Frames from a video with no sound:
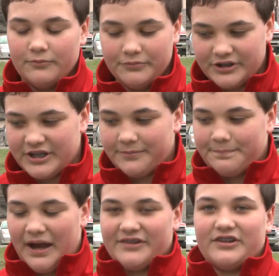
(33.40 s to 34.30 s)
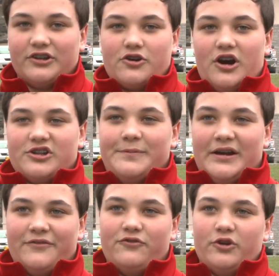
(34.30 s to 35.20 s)
We keep passing the cross
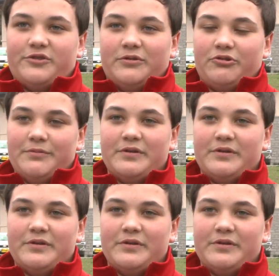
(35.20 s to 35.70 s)
back and forth between